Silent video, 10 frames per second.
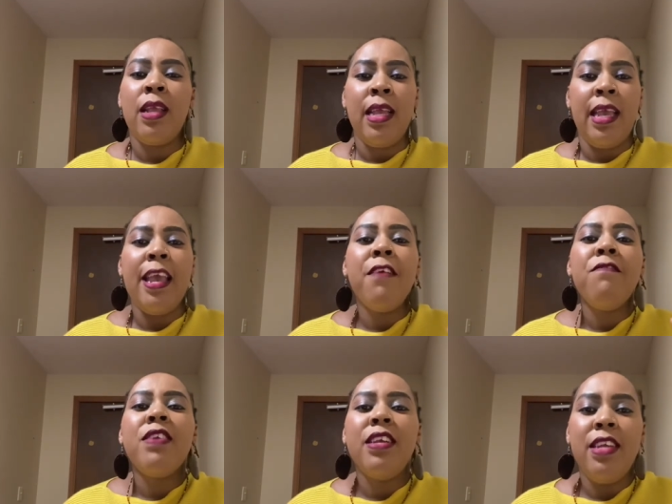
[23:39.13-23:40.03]

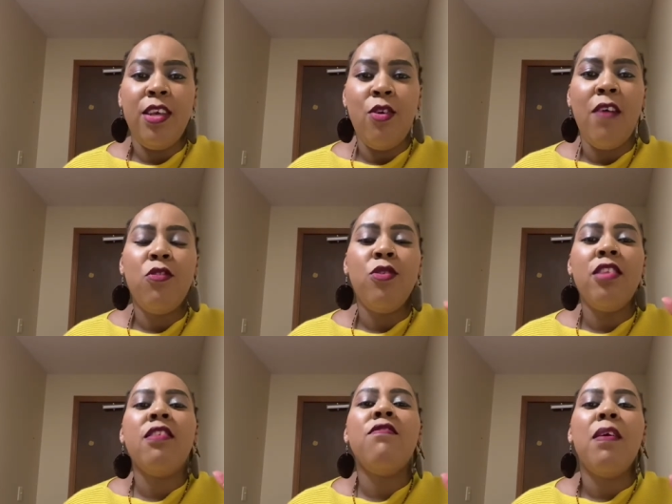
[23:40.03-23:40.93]
every day you have to
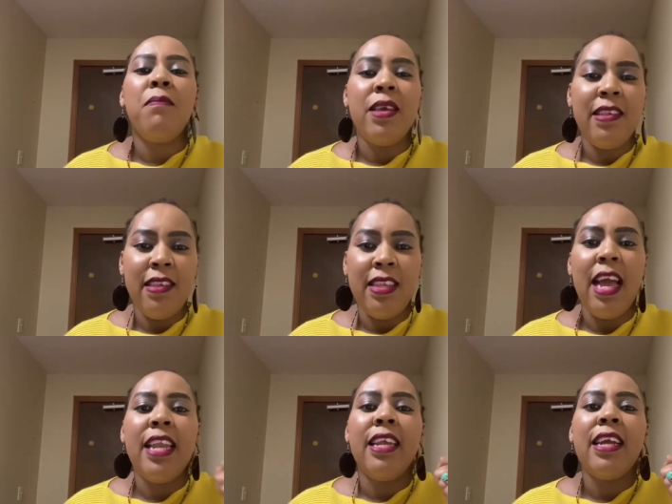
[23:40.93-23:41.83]
receive a message,
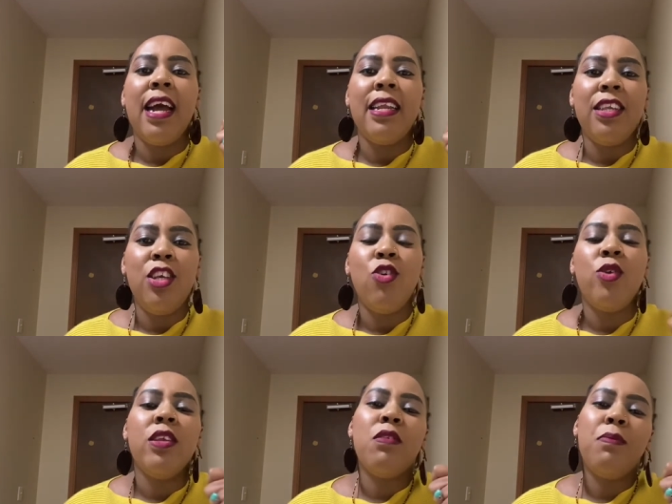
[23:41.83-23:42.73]
an encouraging
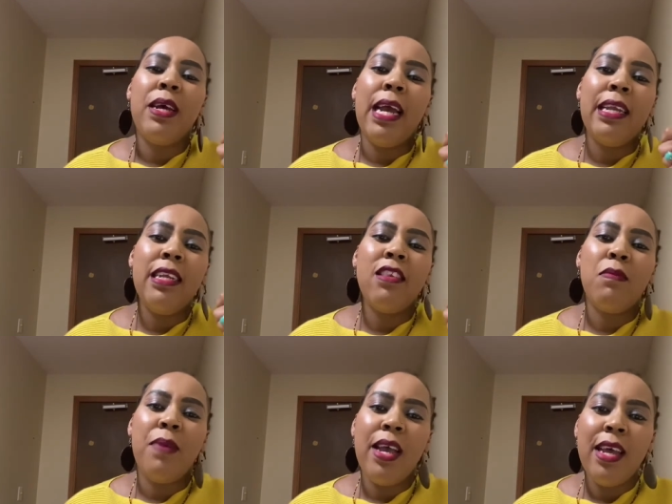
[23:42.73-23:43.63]
or an
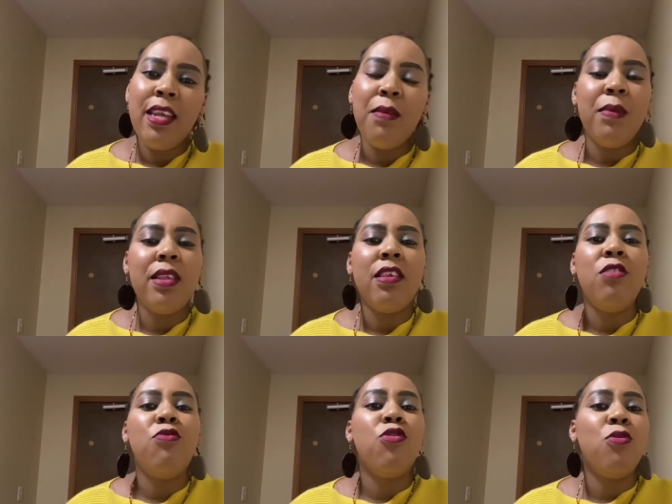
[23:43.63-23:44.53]
inspiring
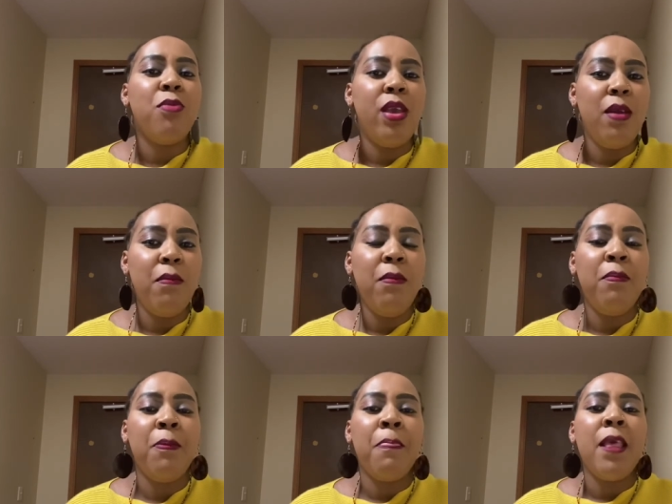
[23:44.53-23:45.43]
message from him
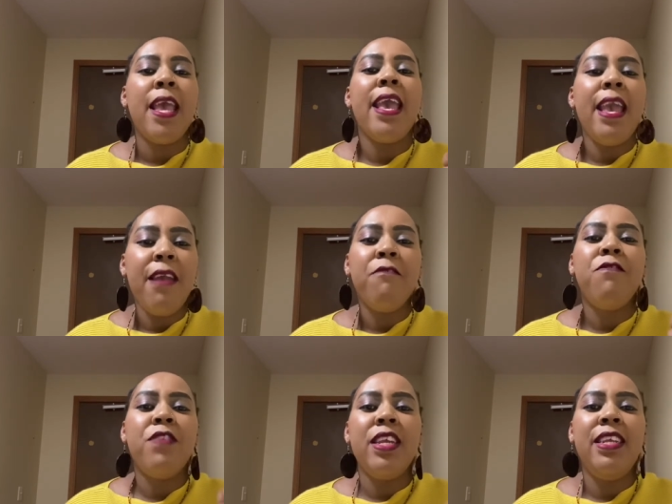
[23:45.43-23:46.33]

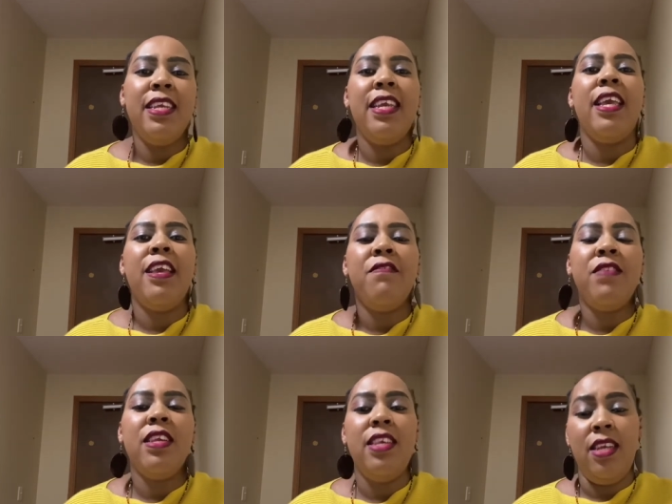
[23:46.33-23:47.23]
every
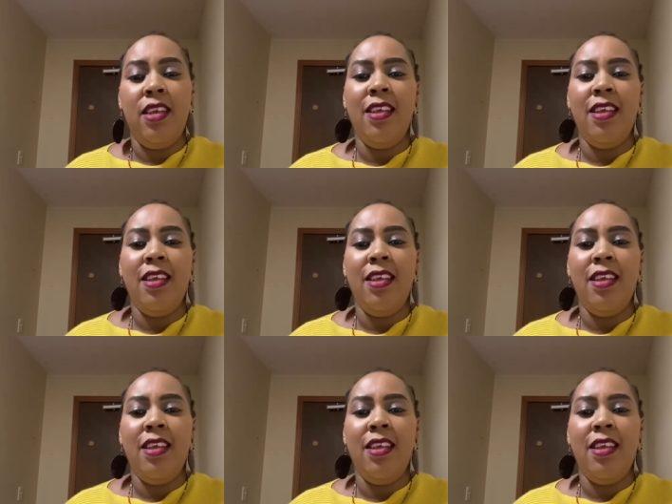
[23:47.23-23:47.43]
day.